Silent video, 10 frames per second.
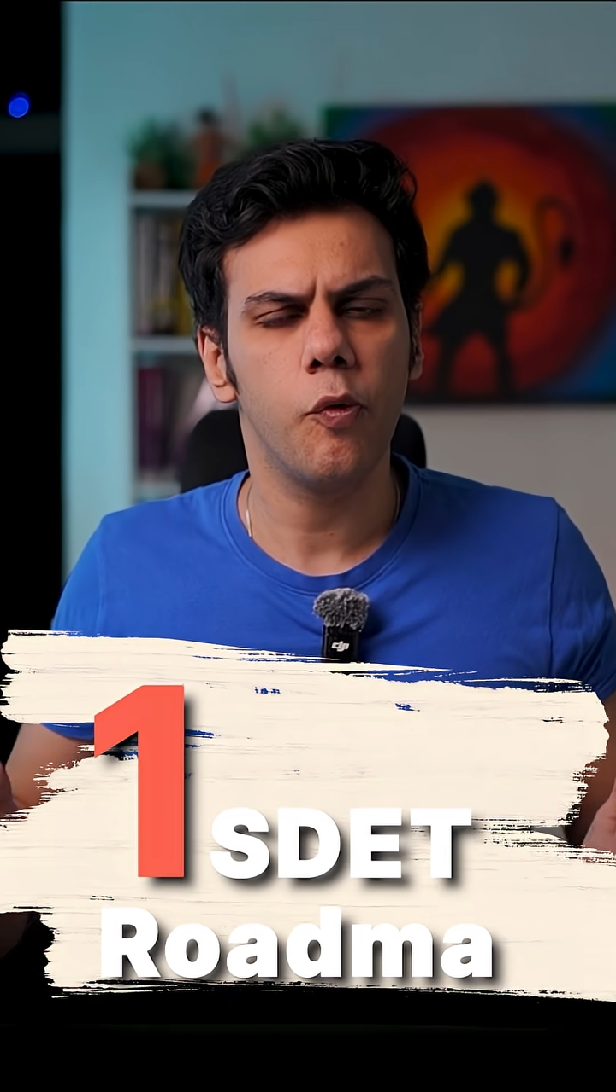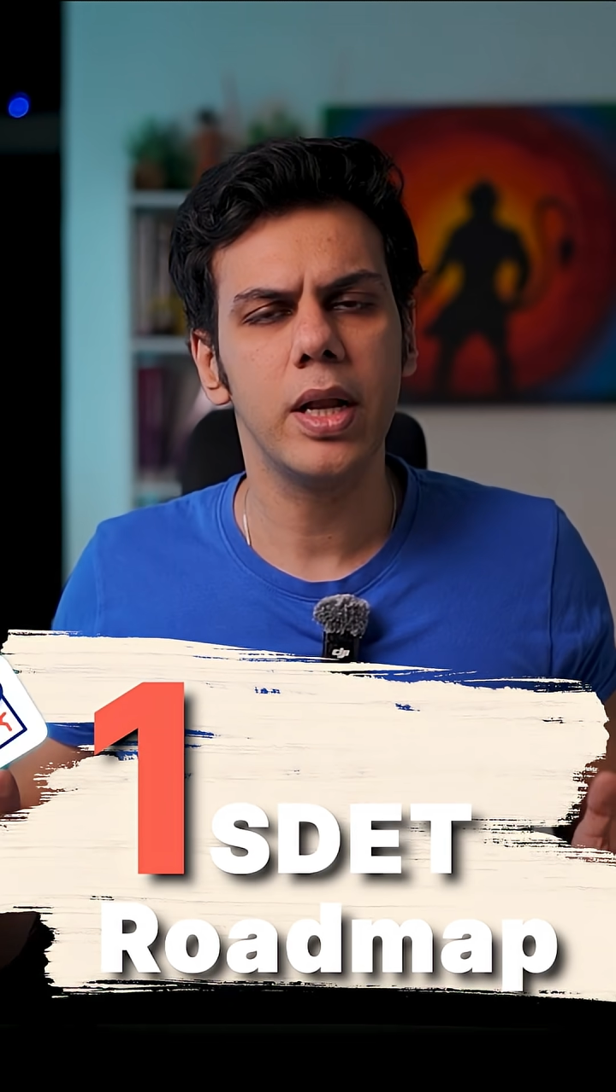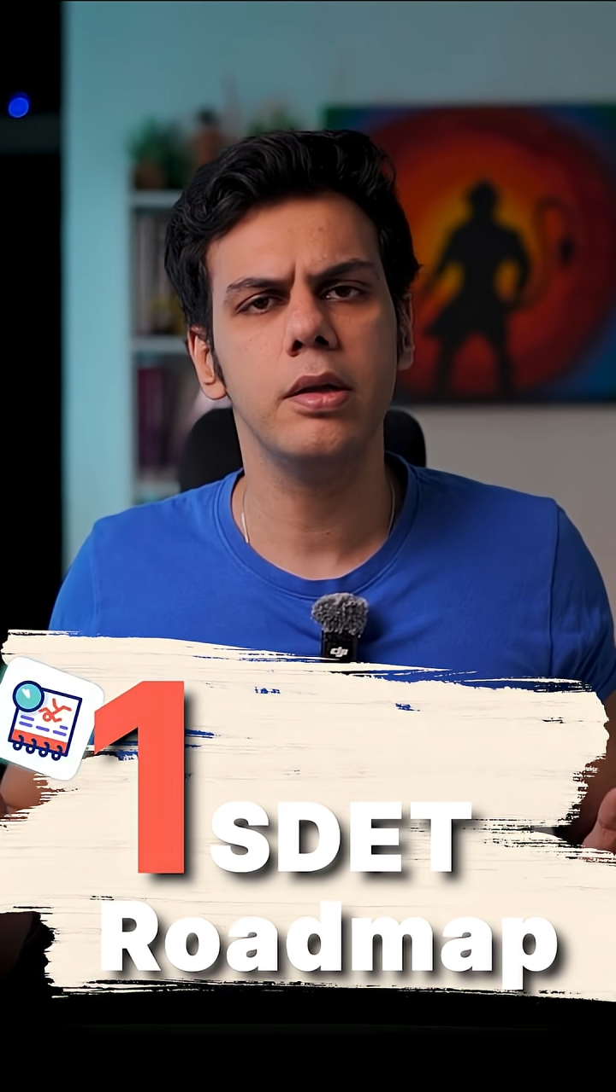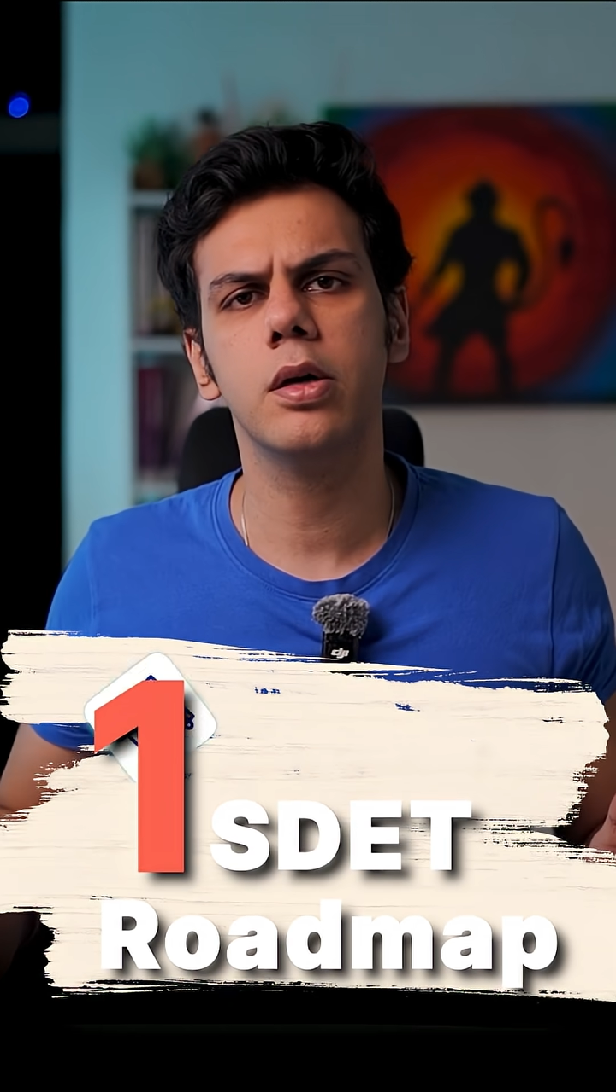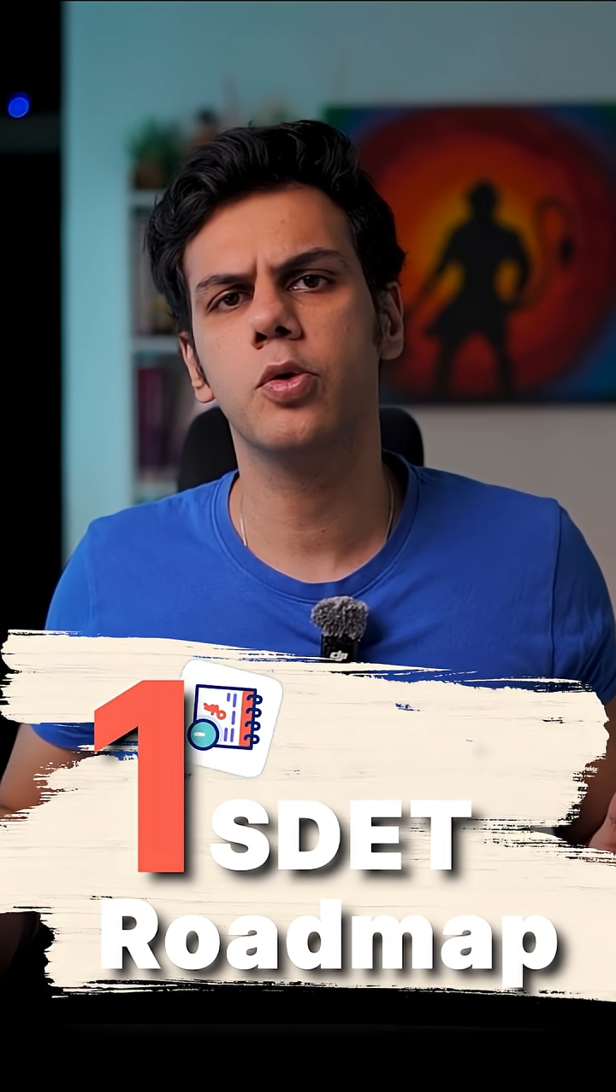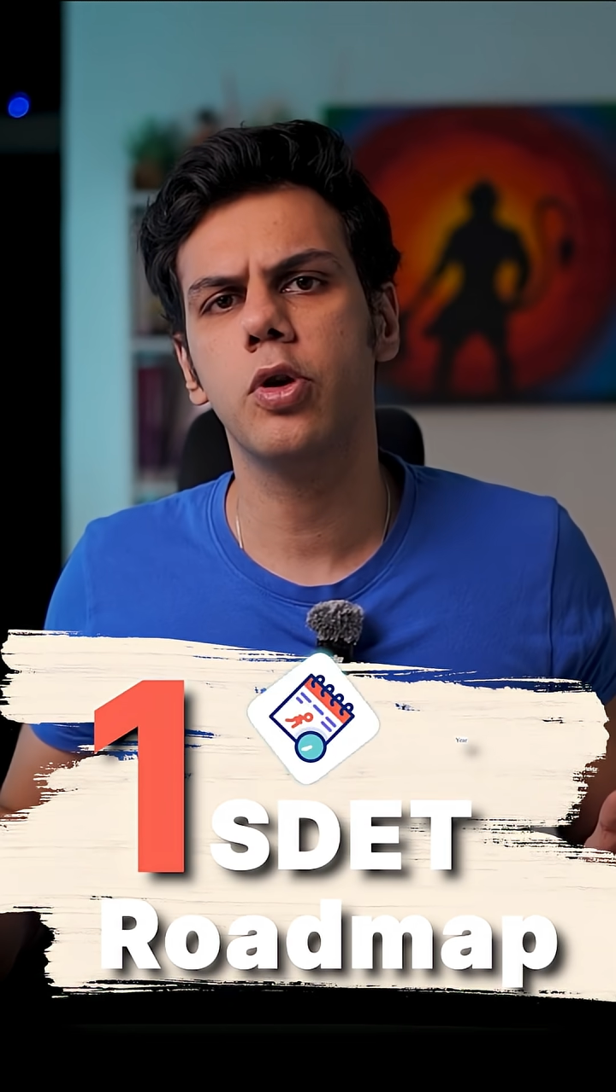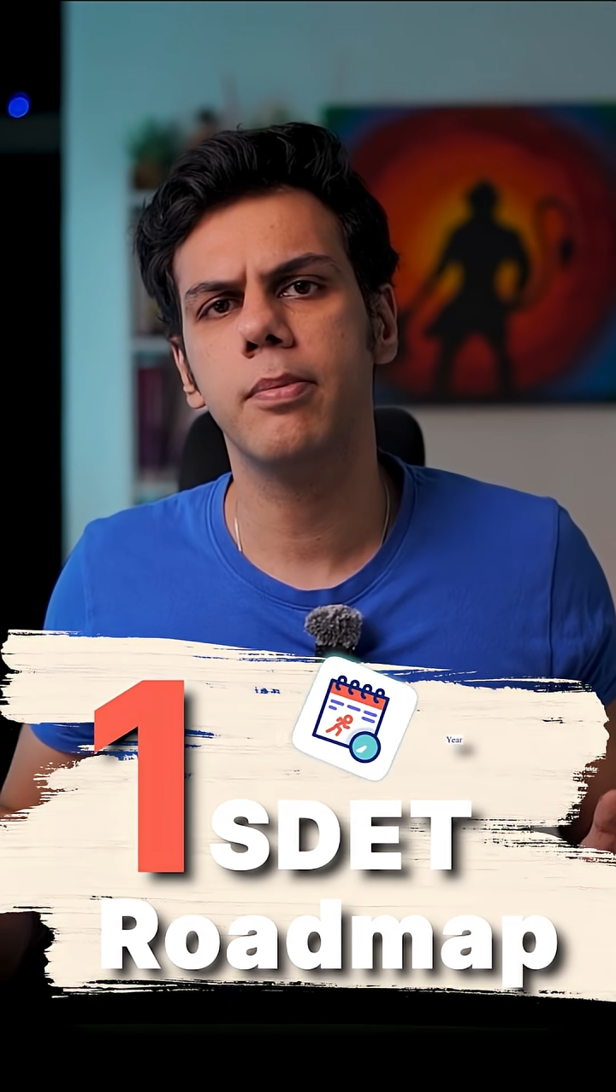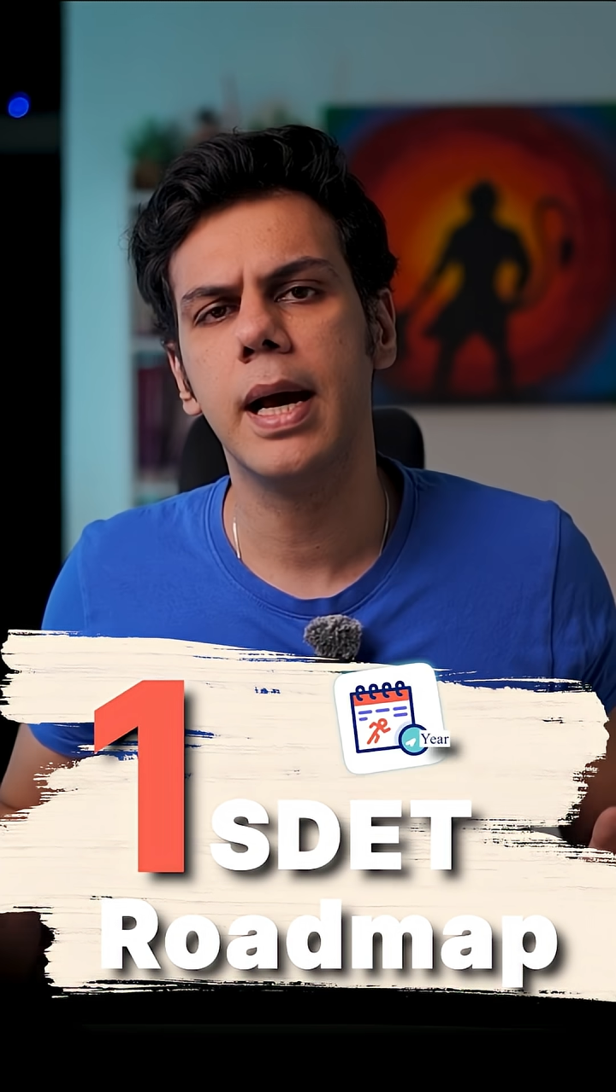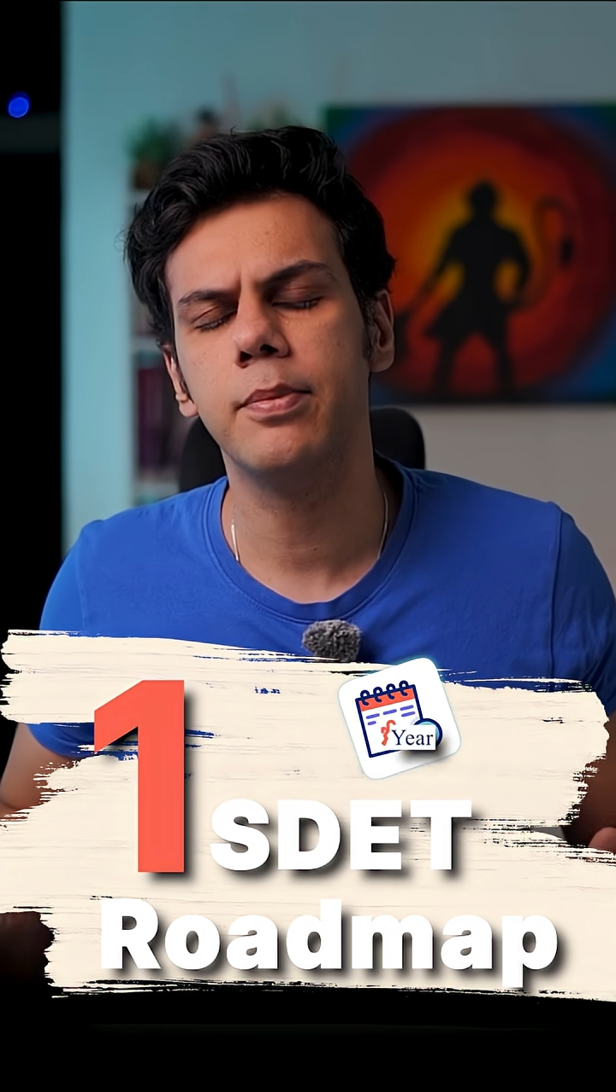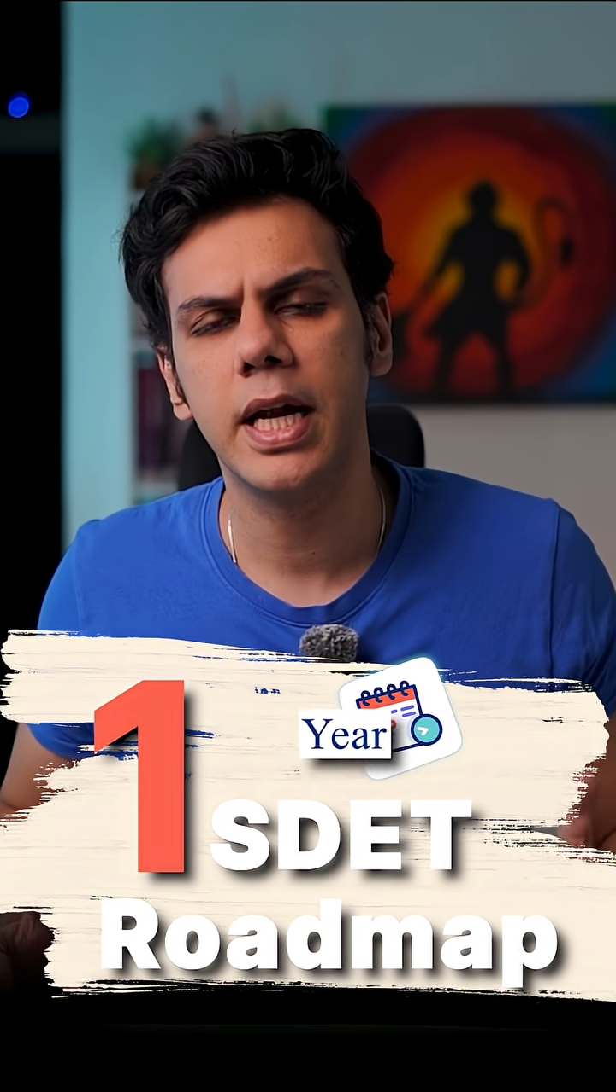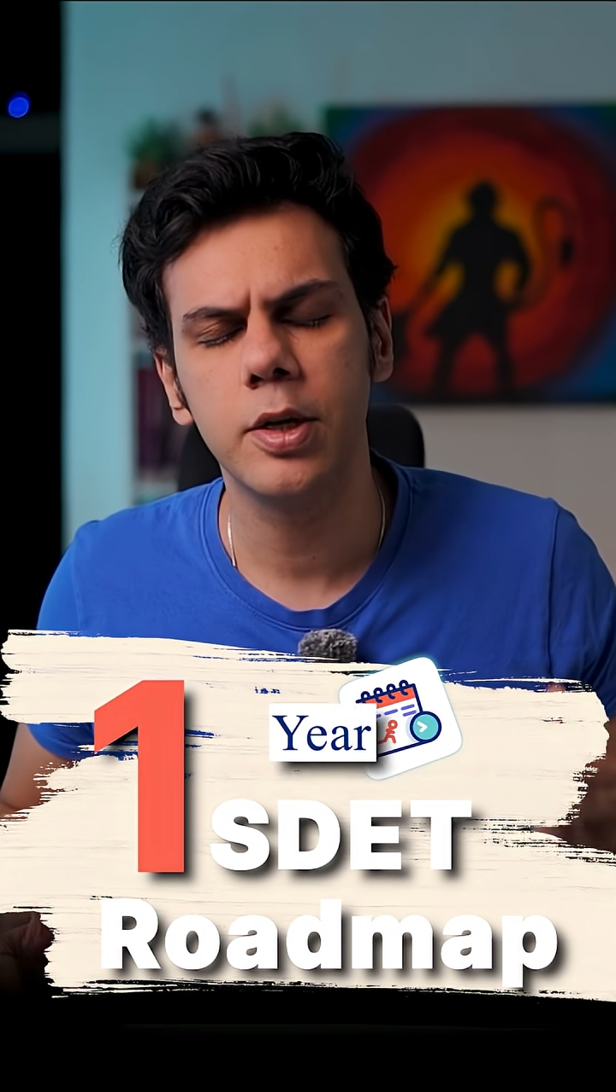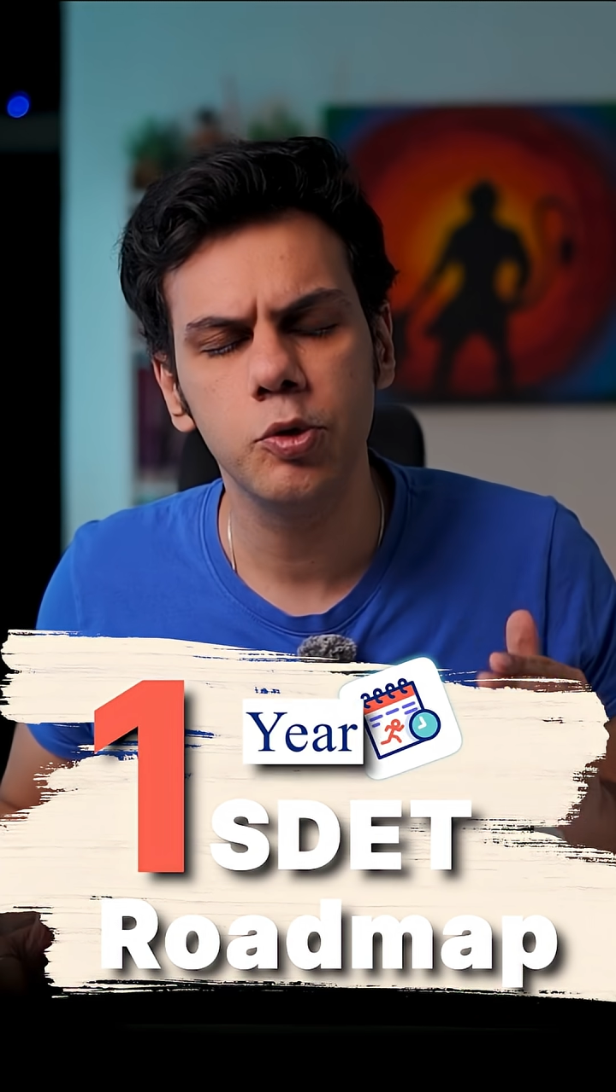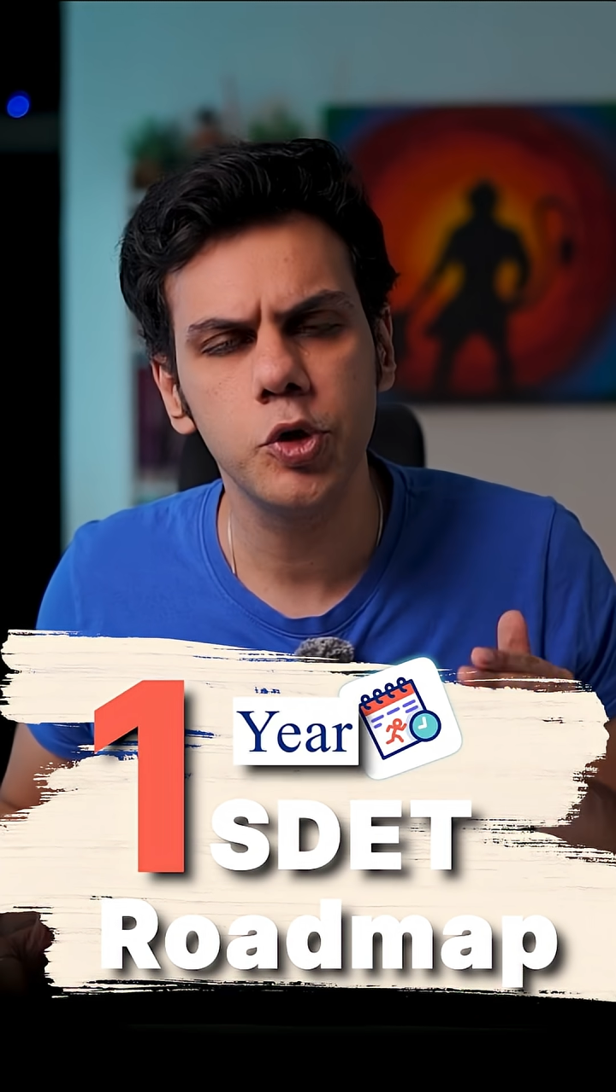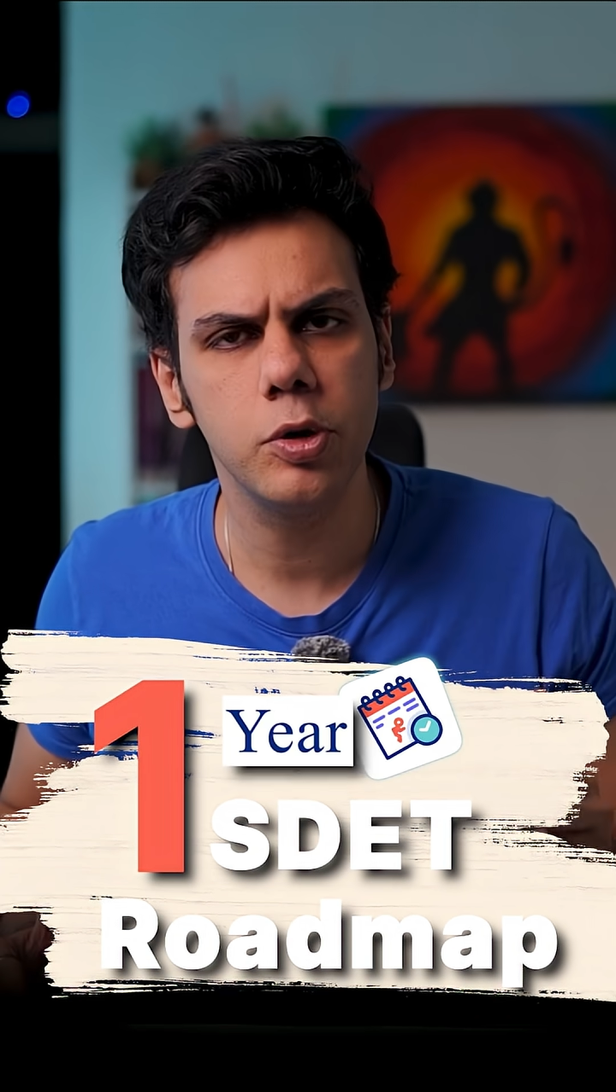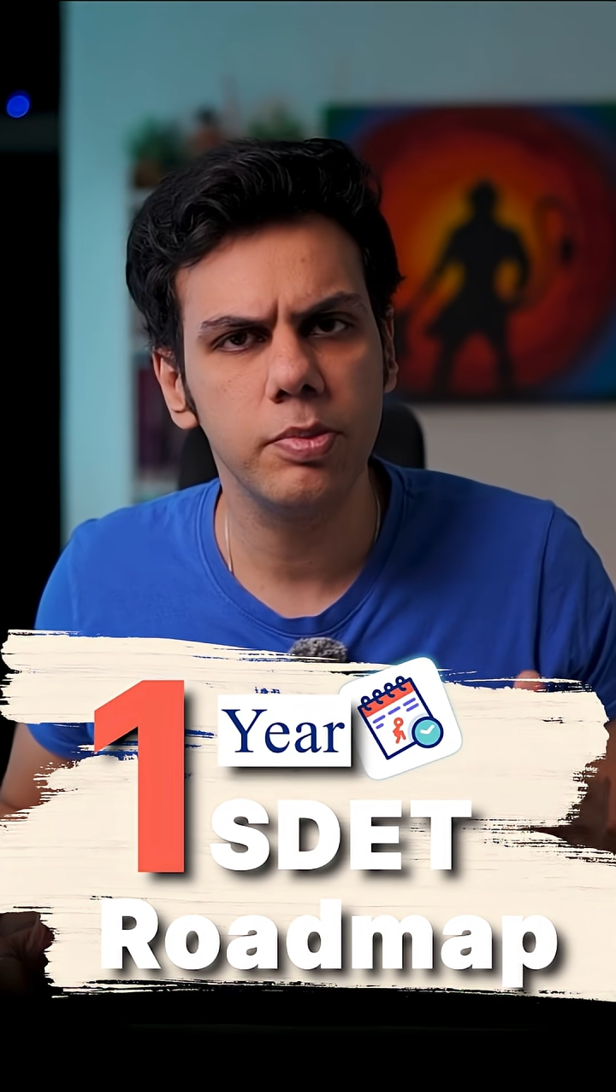one-year roadmap that
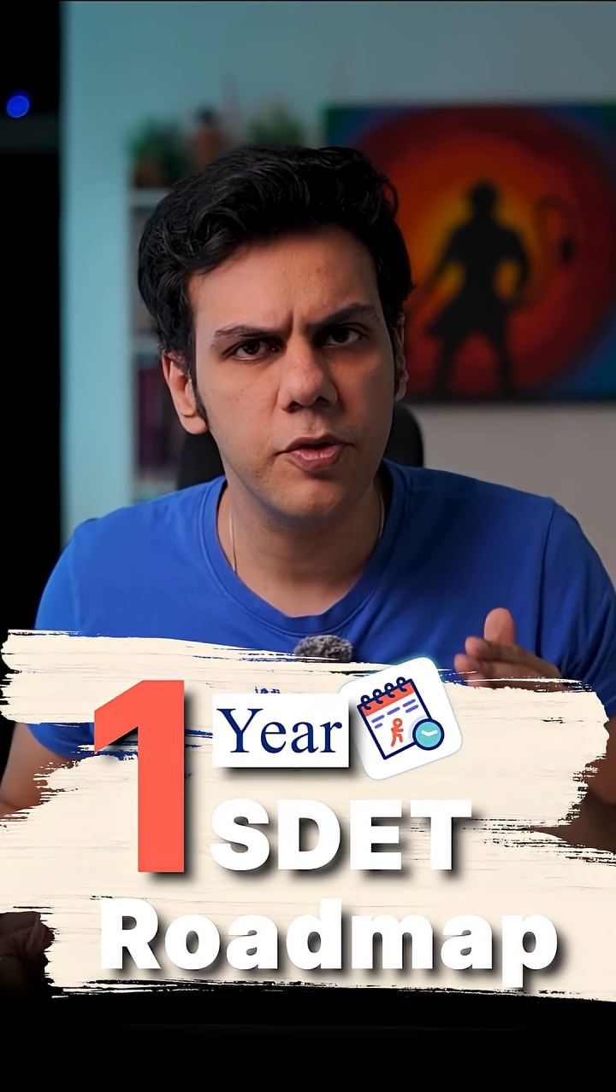you should